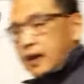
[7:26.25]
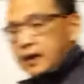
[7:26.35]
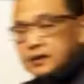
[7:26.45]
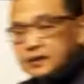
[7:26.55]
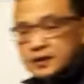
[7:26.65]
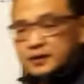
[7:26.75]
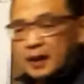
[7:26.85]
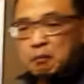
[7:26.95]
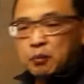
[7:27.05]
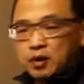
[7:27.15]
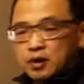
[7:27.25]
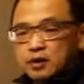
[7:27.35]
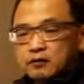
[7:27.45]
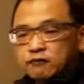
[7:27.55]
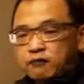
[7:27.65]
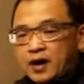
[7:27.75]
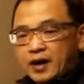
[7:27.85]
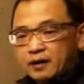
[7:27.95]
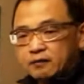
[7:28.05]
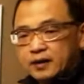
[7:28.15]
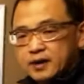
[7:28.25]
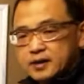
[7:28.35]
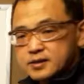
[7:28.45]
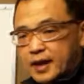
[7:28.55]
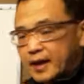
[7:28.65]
And then number 5 is